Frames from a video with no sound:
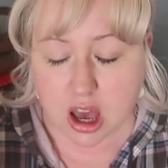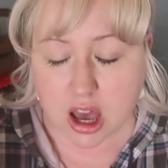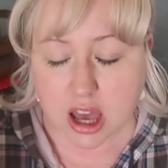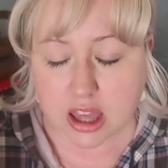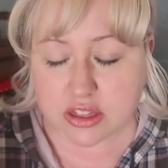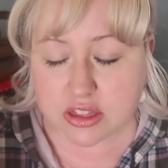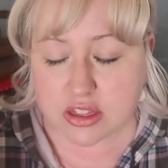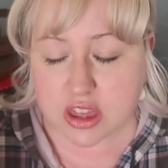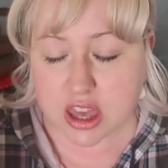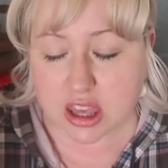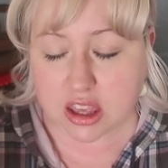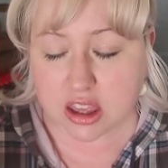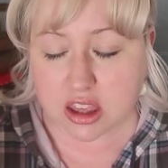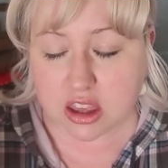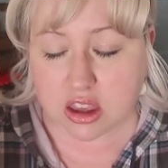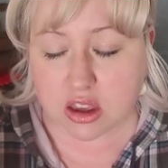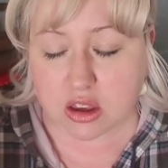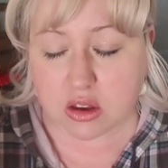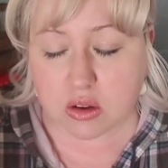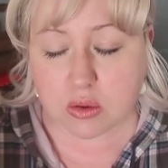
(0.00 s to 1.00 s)
I
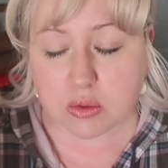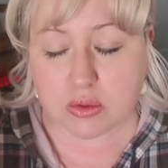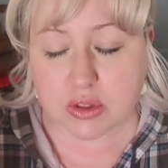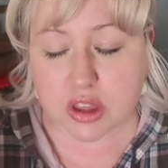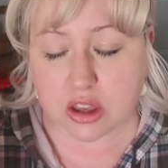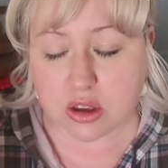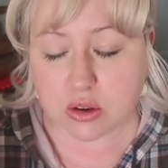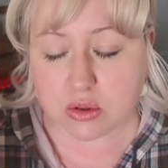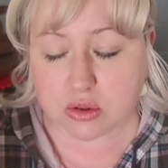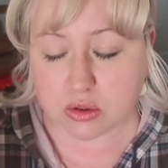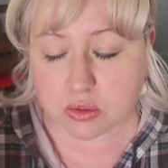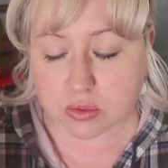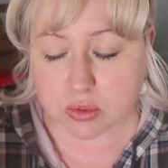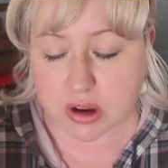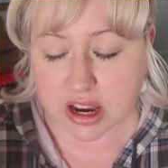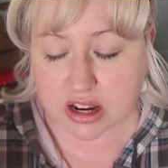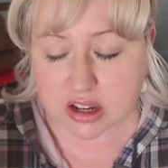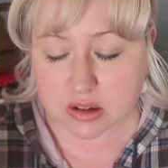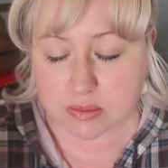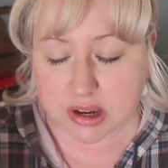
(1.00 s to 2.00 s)
thank you that you
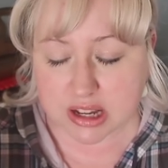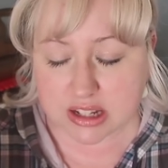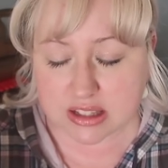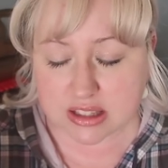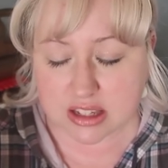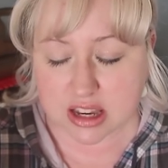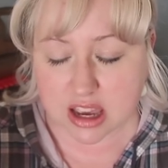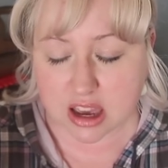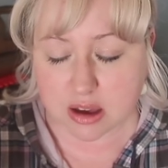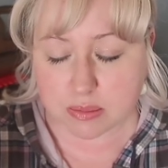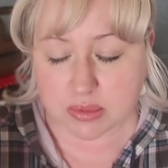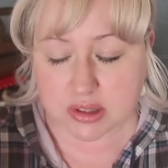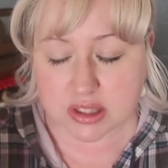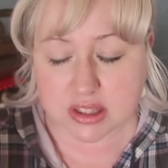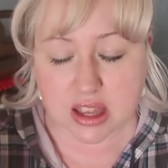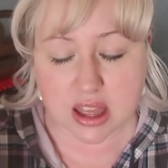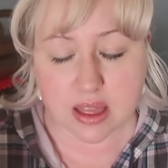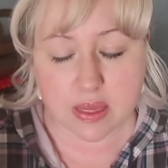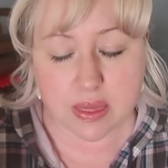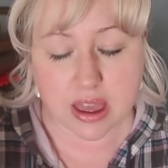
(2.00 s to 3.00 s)
direct my
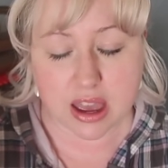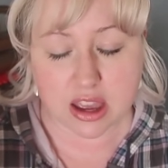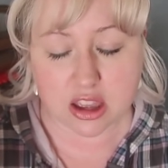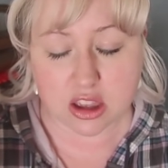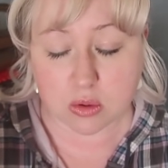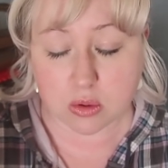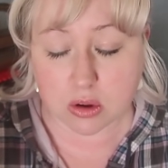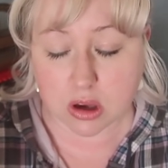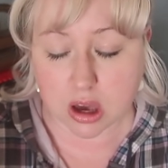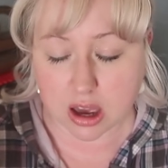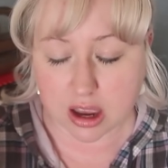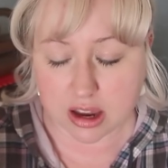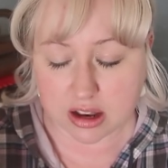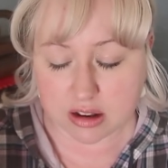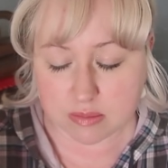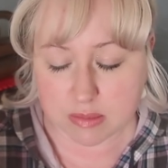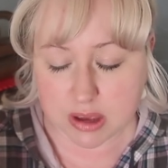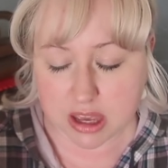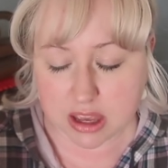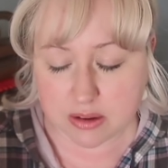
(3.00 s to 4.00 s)
steps and that you
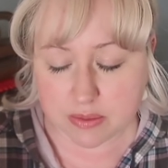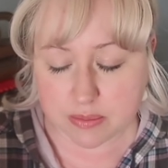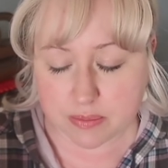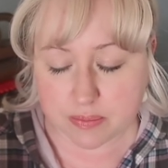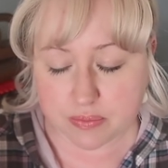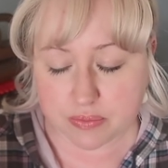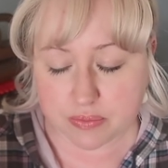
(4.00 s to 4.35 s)
guide me.